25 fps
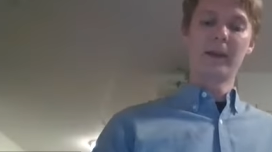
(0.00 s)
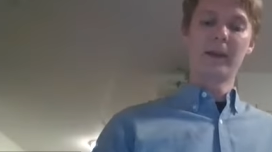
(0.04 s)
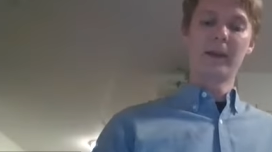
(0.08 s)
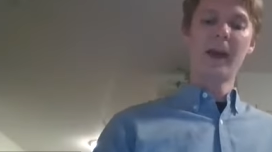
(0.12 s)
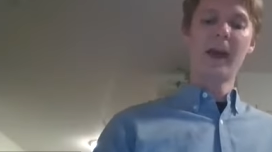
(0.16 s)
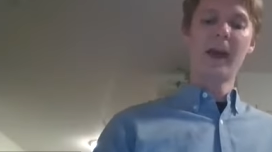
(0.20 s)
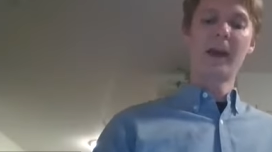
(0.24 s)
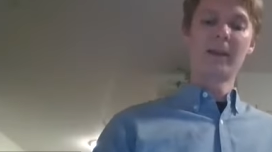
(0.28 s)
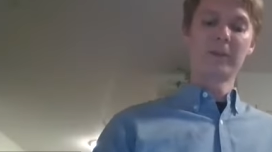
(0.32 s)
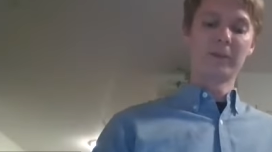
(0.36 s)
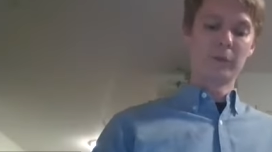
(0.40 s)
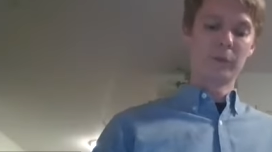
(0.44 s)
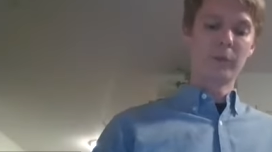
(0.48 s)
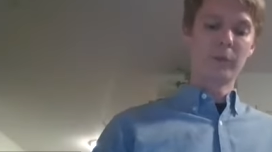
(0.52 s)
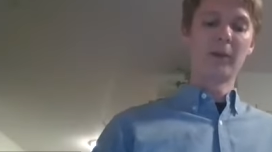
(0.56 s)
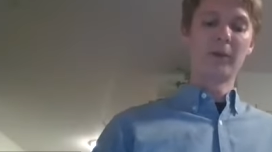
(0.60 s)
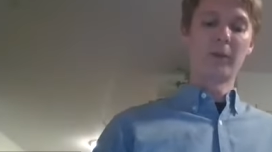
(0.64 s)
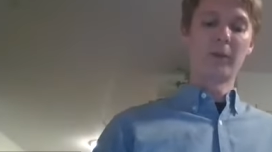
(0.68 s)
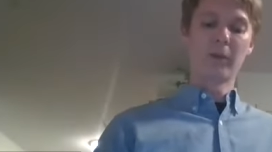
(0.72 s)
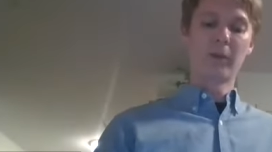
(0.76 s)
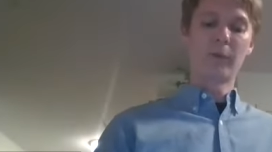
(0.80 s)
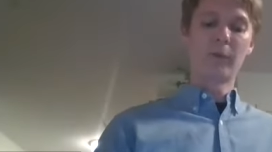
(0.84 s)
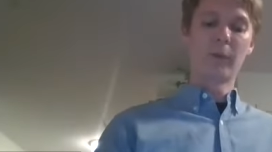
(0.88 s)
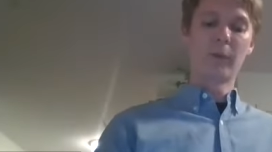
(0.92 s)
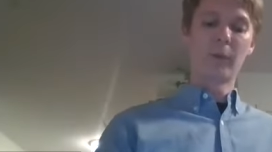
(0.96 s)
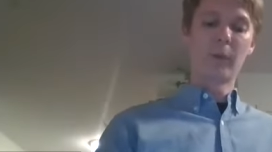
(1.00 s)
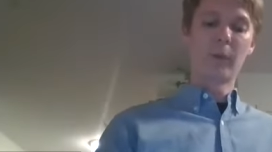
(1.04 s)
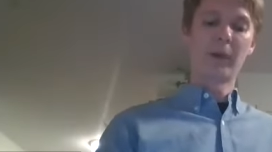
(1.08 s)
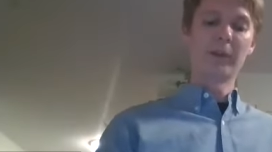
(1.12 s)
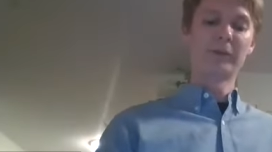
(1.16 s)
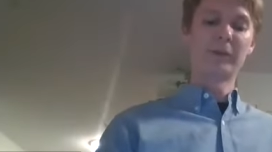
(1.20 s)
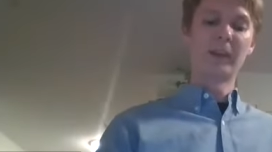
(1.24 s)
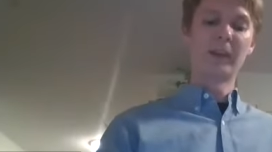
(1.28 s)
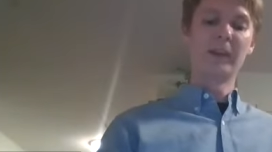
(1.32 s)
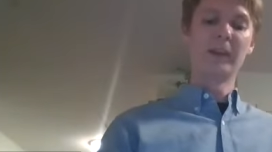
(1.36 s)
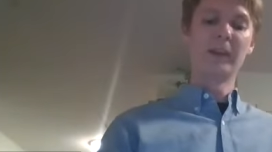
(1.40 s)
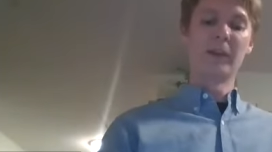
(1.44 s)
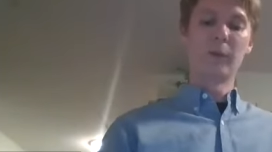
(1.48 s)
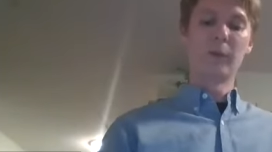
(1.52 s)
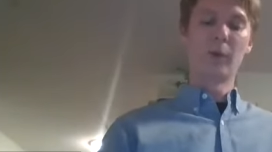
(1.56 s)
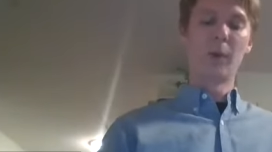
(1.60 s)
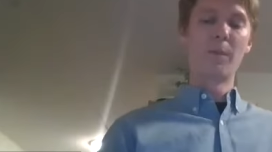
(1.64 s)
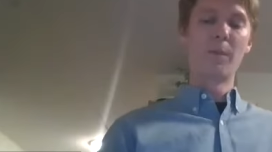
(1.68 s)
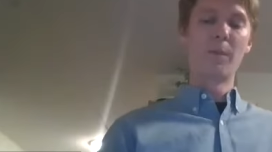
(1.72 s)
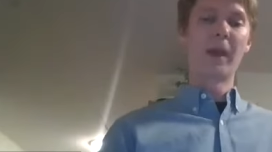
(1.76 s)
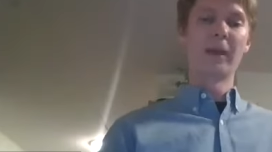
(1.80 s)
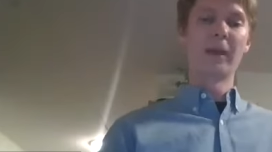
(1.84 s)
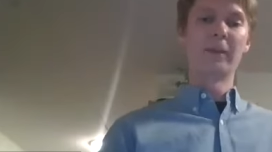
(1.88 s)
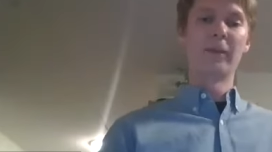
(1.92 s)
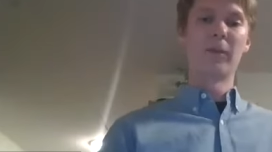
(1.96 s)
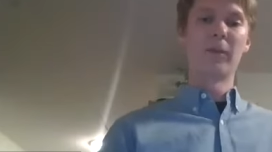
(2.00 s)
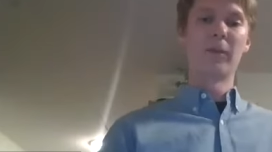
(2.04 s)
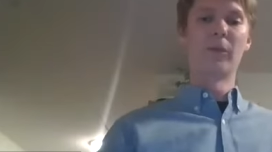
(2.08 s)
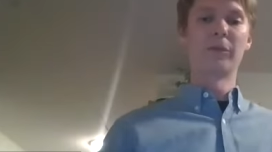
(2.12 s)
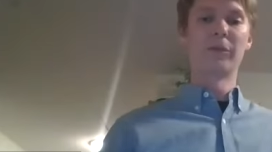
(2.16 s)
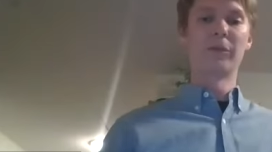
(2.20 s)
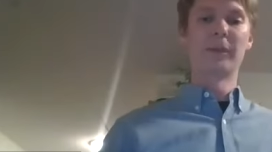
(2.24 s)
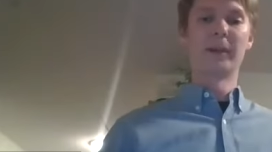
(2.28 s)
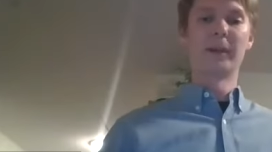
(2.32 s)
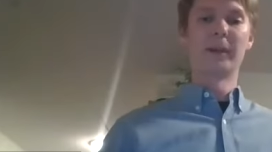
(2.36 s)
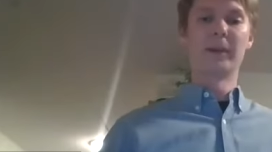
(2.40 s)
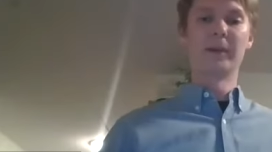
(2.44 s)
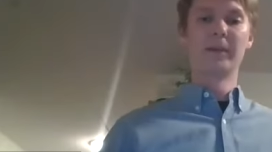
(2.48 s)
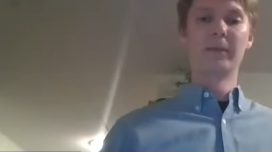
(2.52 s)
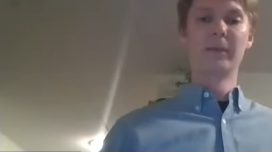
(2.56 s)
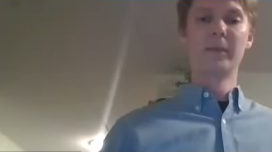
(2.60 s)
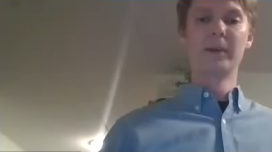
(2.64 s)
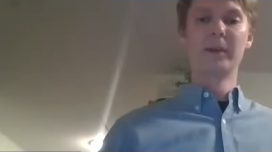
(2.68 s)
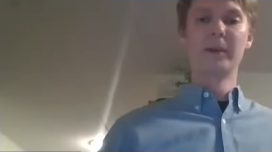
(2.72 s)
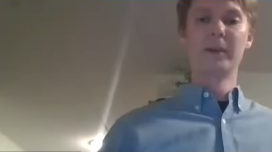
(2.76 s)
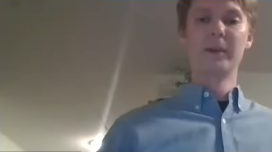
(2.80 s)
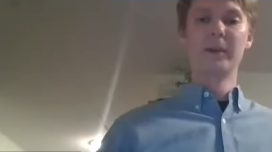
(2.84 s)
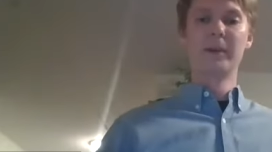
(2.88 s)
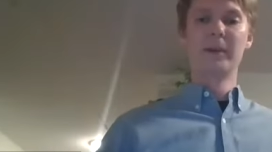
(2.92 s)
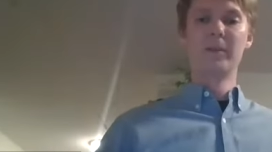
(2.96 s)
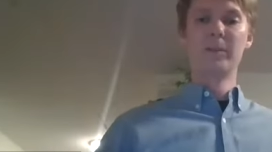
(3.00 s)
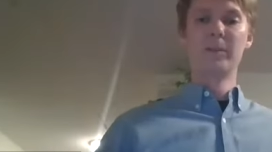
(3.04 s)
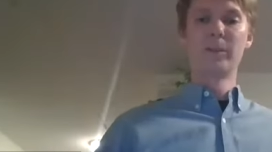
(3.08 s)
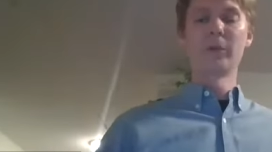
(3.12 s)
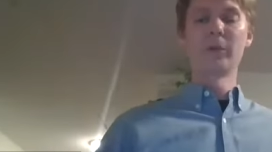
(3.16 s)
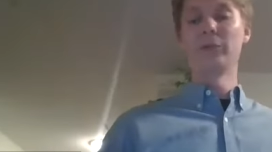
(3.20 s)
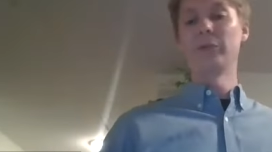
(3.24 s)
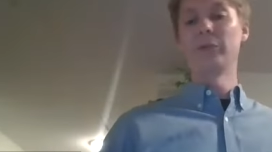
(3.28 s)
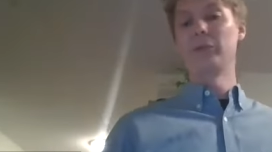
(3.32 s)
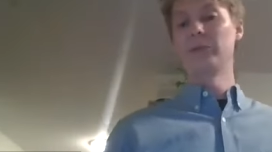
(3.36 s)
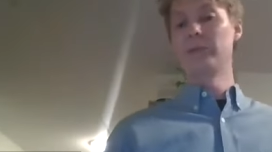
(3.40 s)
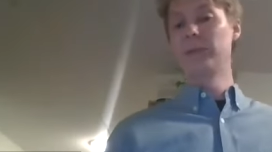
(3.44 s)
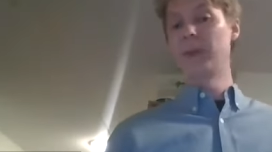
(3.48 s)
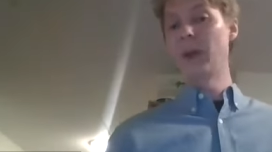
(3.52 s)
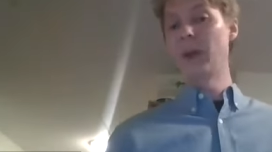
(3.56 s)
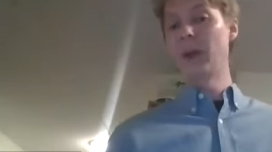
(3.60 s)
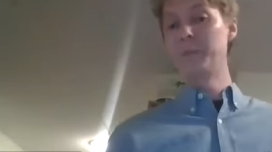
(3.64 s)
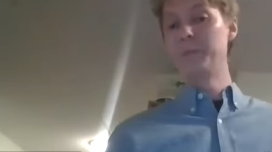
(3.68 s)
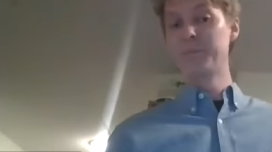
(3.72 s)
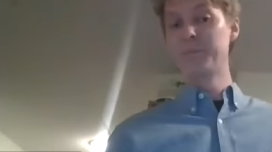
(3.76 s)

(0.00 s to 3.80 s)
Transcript: as the original request in the remainder of the processing time,